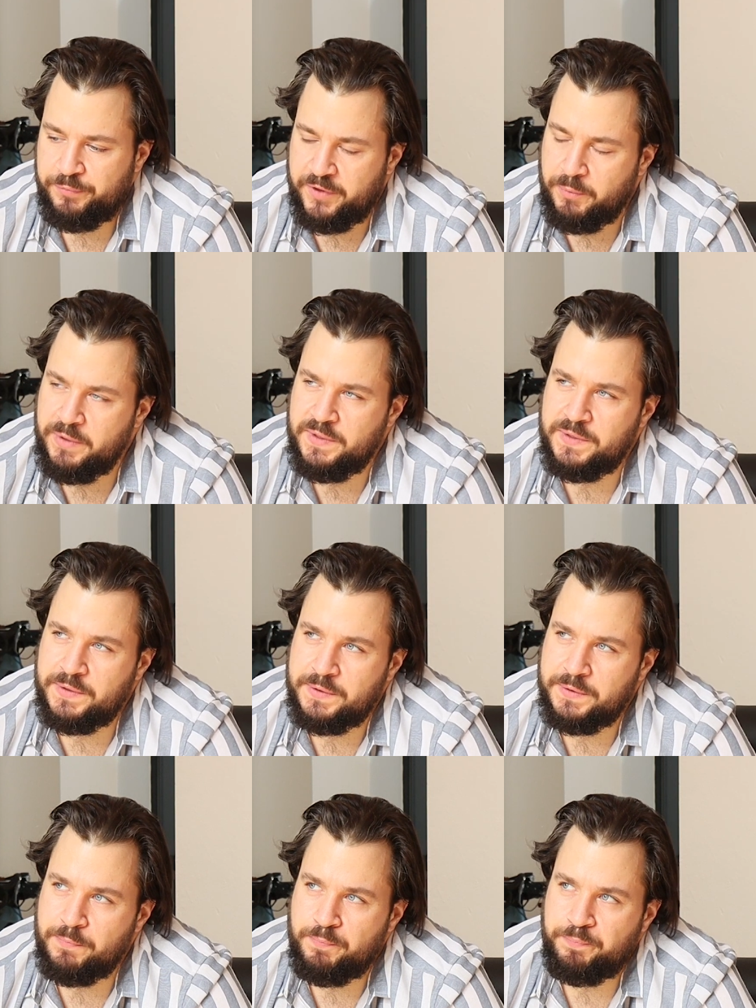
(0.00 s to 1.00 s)
that
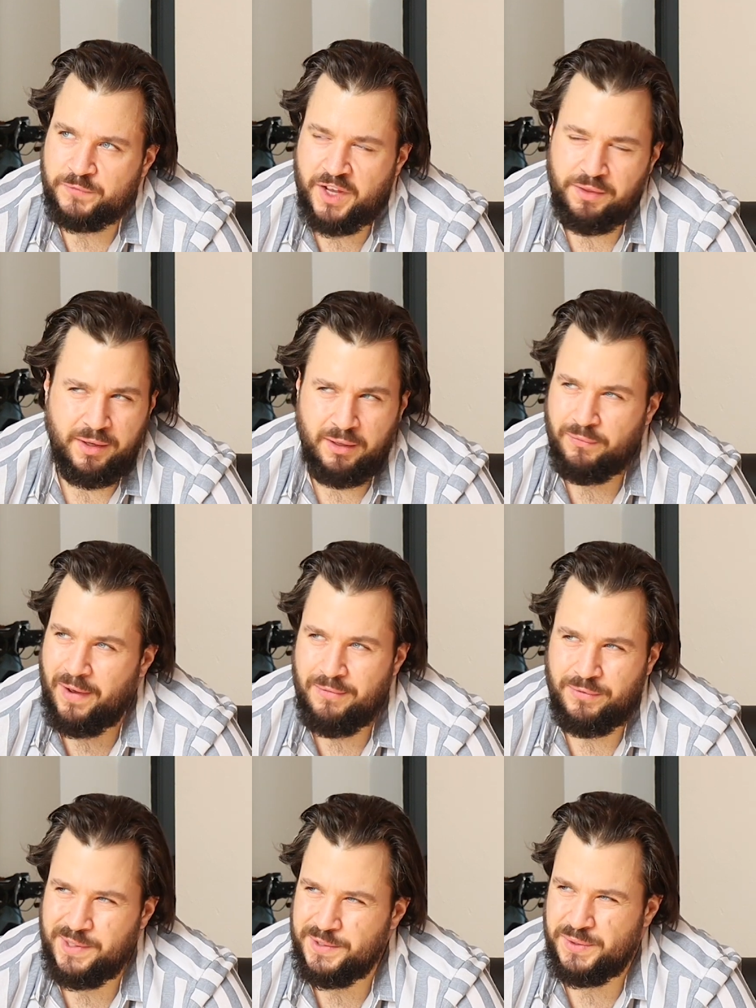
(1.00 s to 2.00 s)
was, I think
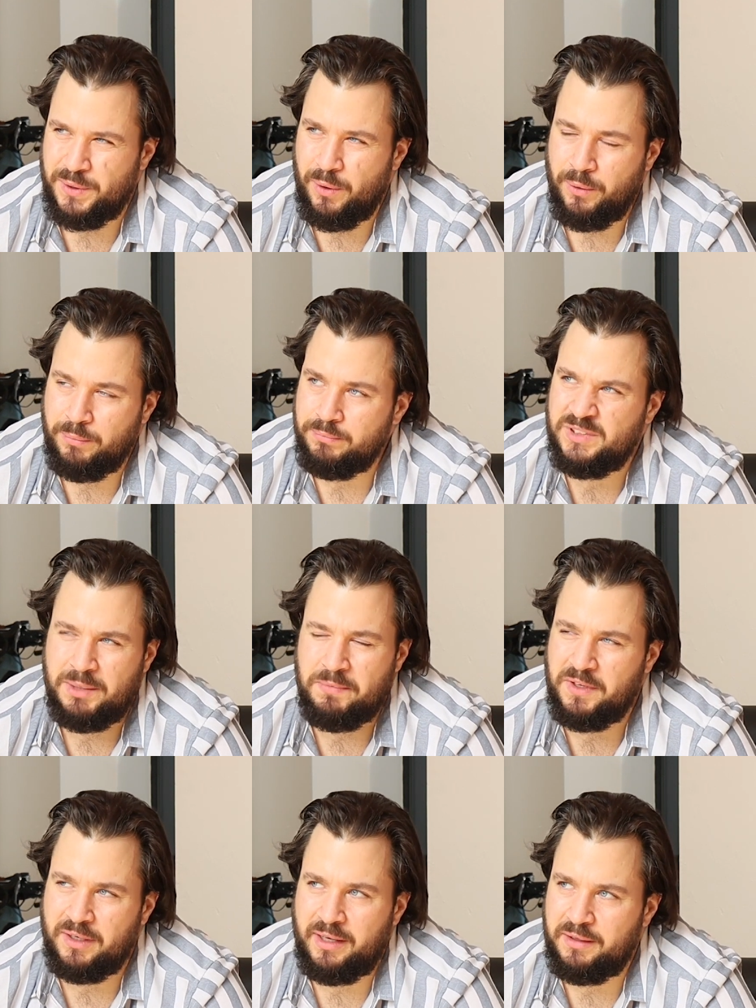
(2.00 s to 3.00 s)
5 years ago,
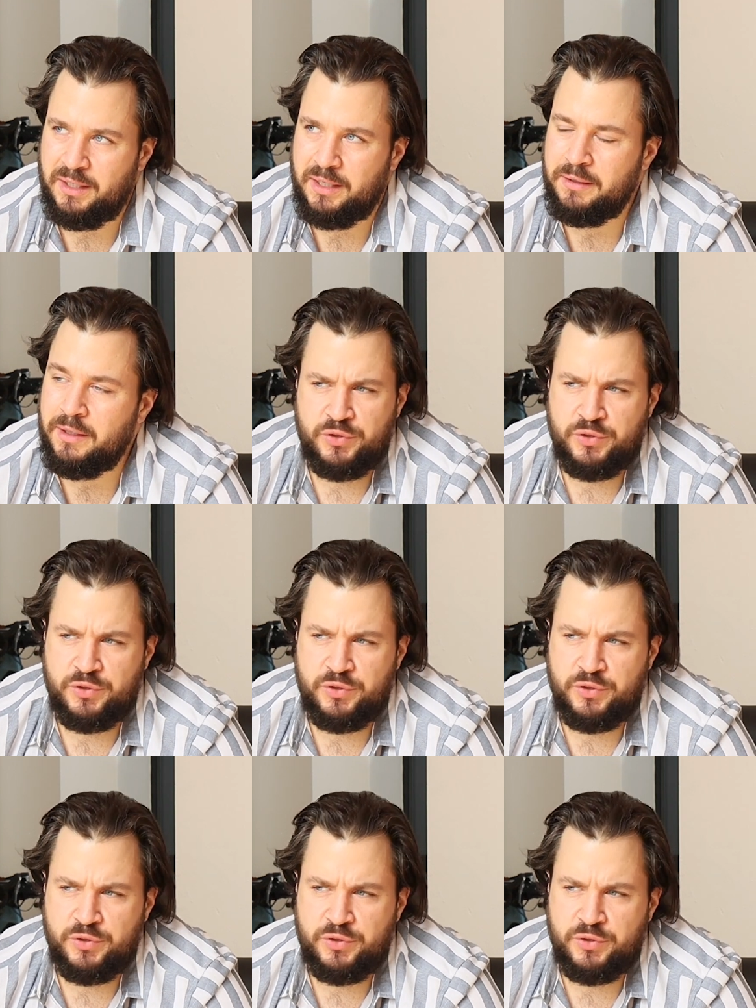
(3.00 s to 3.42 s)
something like that.